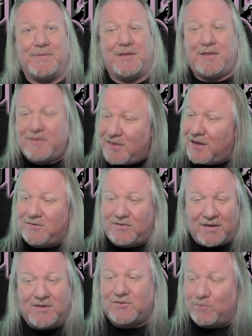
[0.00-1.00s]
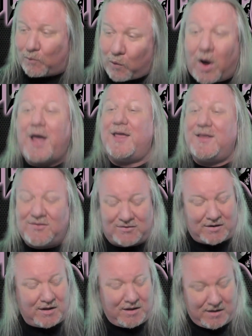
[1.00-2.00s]
This, this
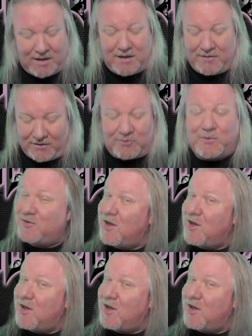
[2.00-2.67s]
was, this was